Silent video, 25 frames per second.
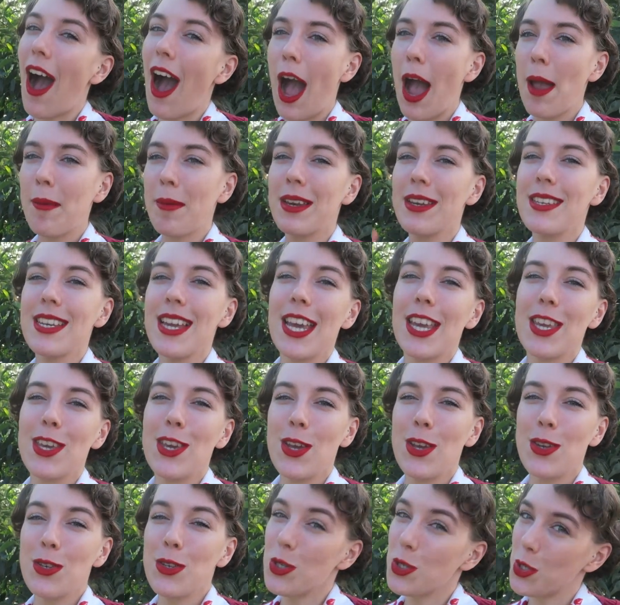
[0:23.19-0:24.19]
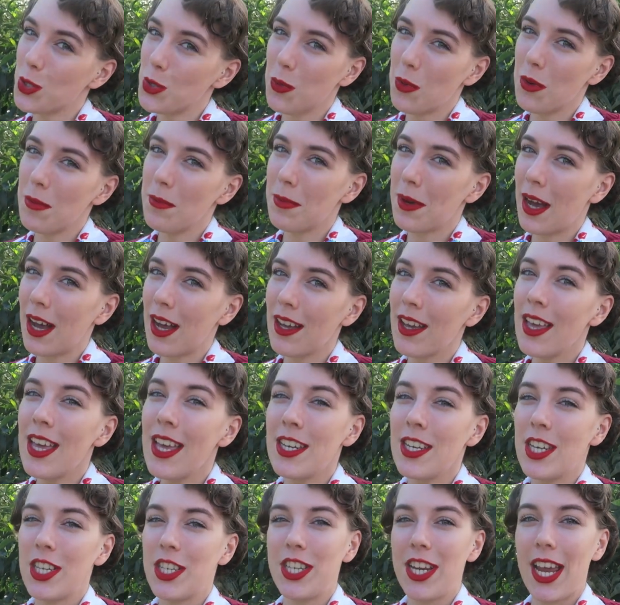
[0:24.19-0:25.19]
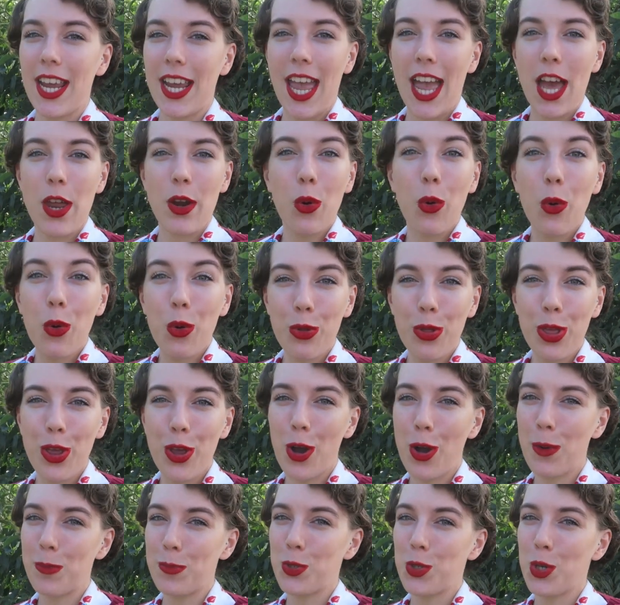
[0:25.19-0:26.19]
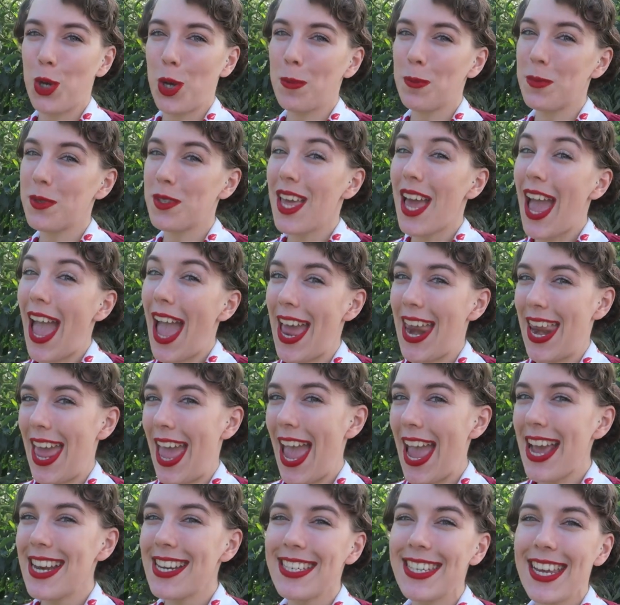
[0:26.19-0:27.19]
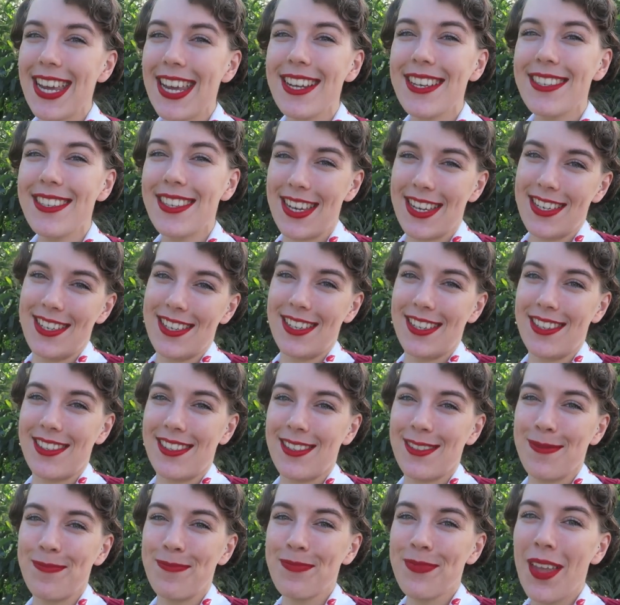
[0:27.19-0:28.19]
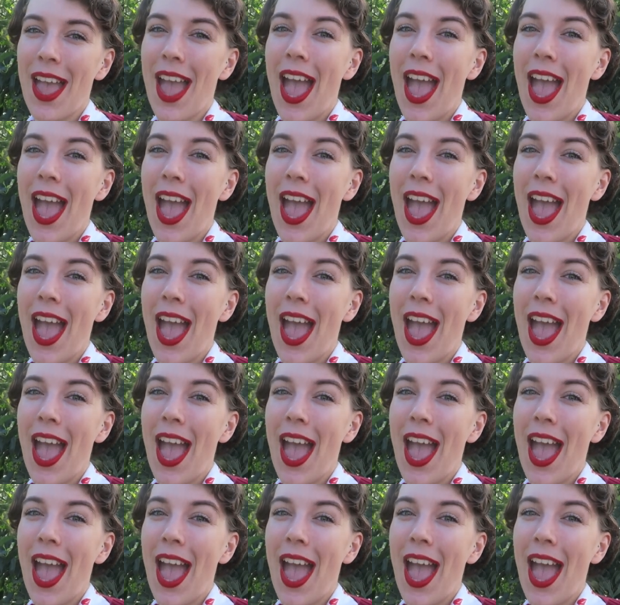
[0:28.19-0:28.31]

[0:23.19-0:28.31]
I'm going to take you to Toowoomba to check out all the op shops and antique centres